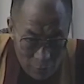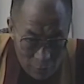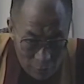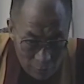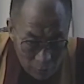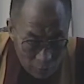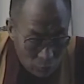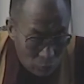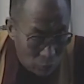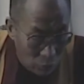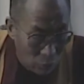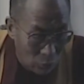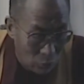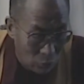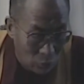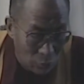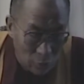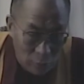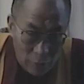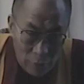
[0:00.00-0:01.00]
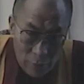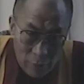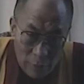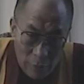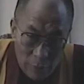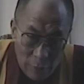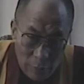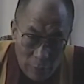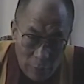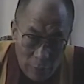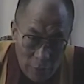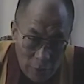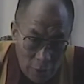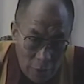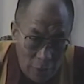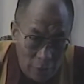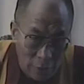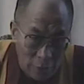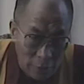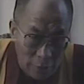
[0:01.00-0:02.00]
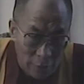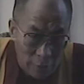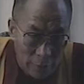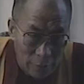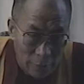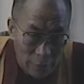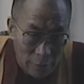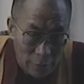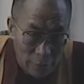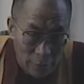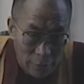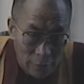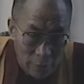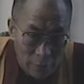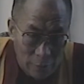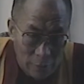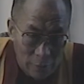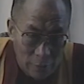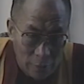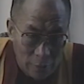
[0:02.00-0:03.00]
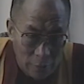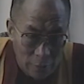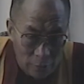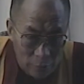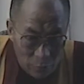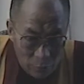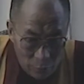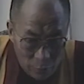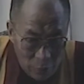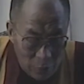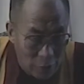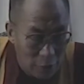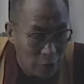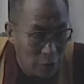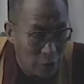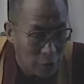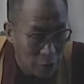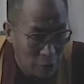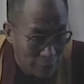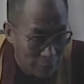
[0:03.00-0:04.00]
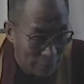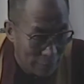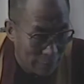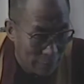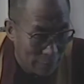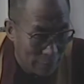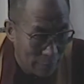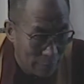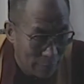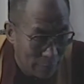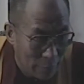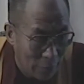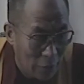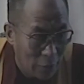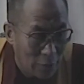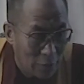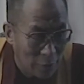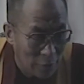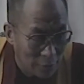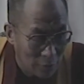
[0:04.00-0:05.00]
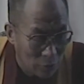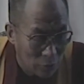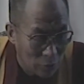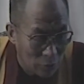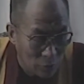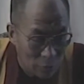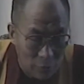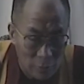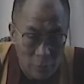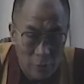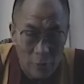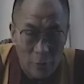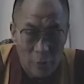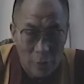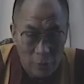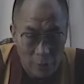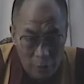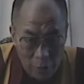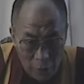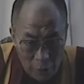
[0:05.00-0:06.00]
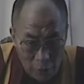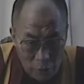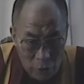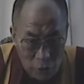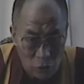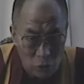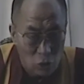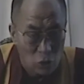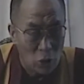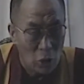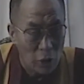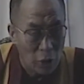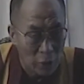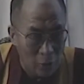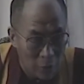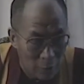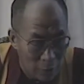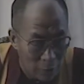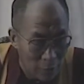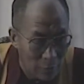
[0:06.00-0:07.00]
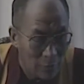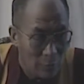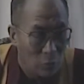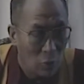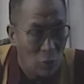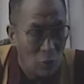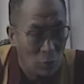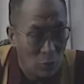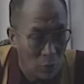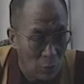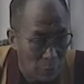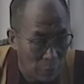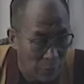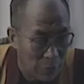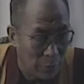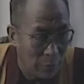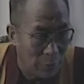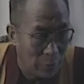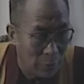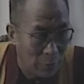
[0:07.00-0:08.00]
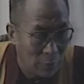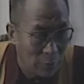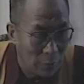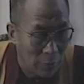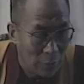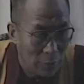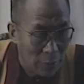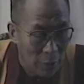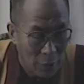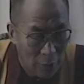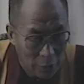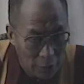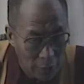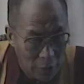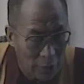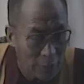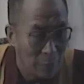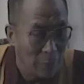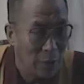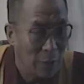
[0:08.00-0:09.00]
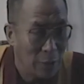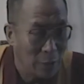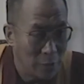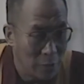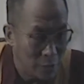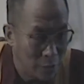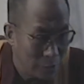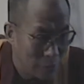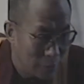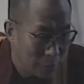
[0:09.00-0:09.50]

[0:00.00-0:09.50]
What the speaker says: on the whole, but then with the initiative by individual, then joining more and more people, and that makes